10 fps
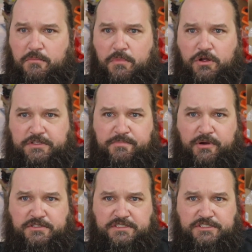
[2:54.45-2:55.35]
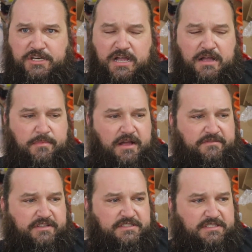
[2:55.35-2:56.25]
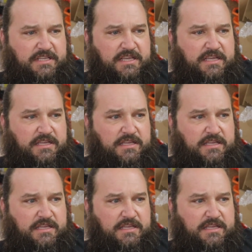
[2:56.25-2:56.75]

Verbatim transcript: multi-person job, obviously,